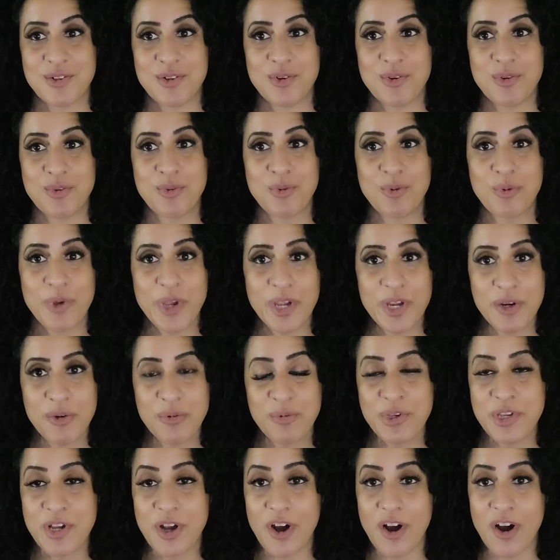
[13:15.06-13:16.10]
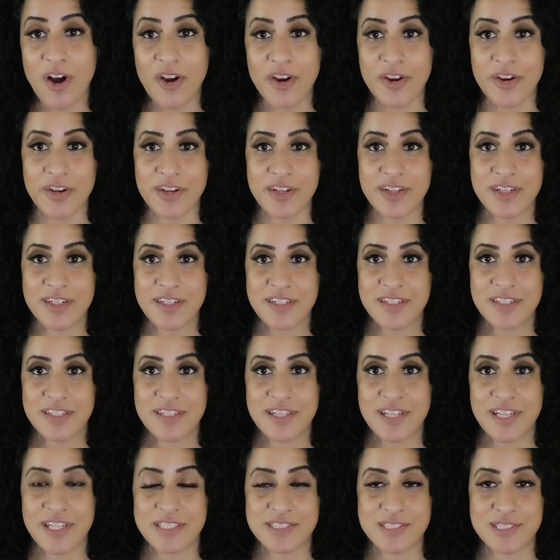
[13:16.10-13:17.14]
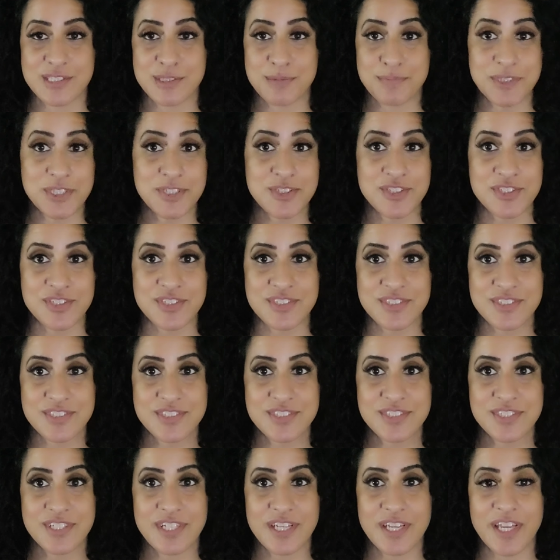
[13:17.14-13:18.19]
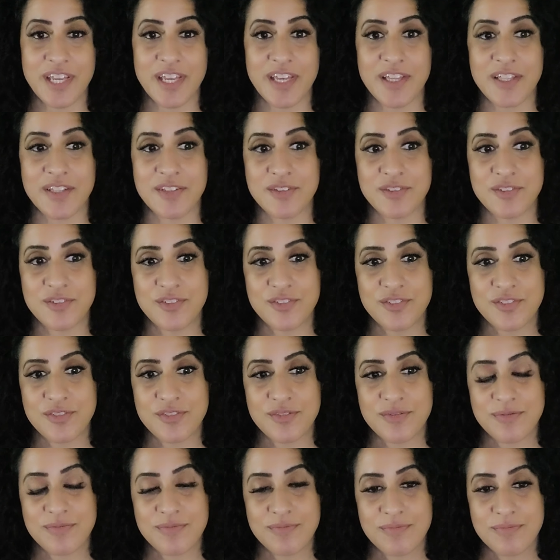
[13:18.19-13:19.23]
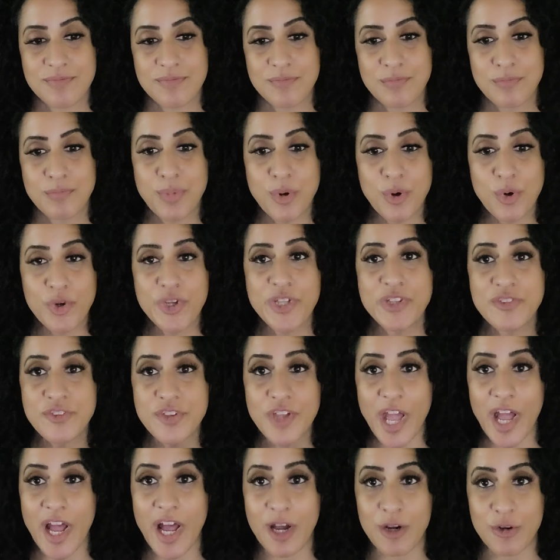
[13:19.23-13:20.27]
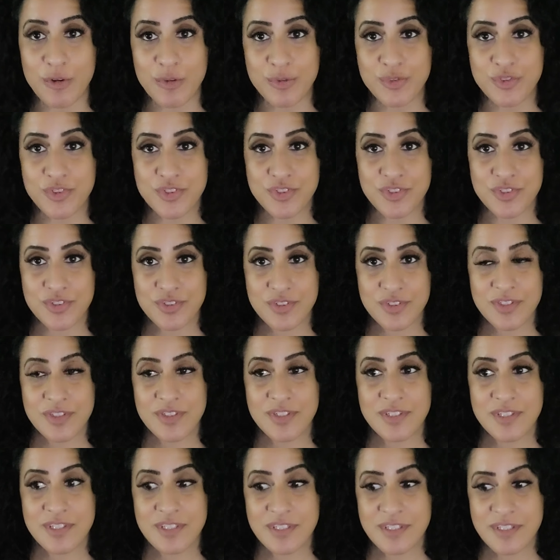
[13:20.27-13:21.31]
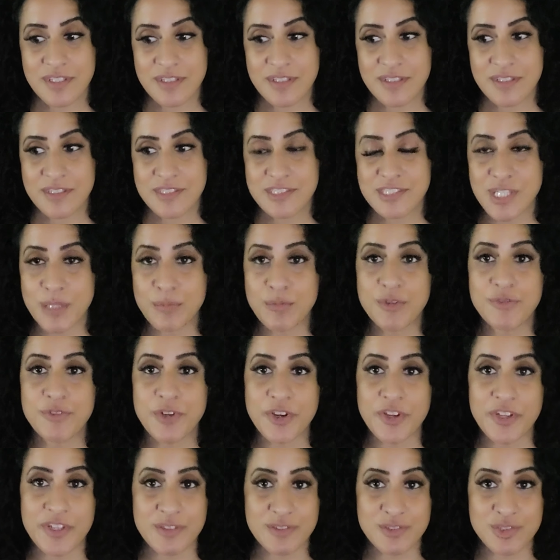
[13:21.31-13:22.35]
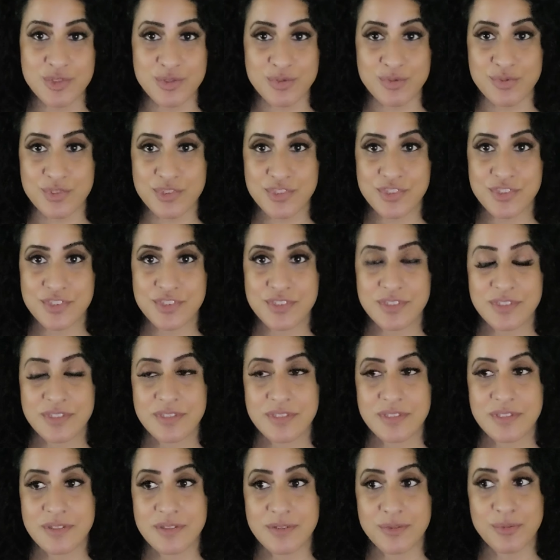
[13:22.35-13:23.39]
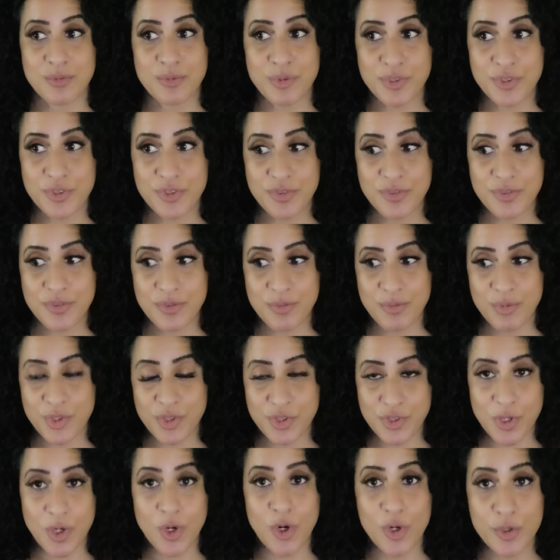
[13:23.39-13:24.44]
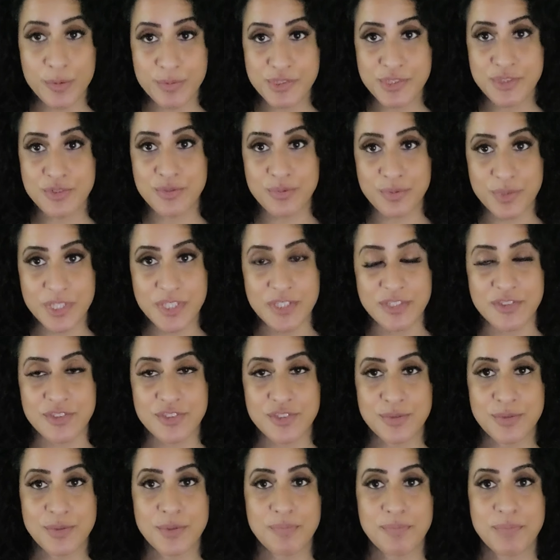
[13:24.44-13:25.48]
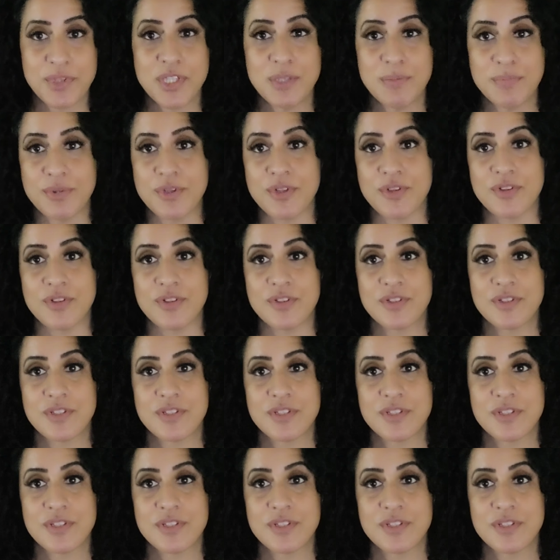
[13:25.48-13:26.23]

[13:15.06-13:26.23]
where we are as a species and point out some of our issues with the hopes to reach people.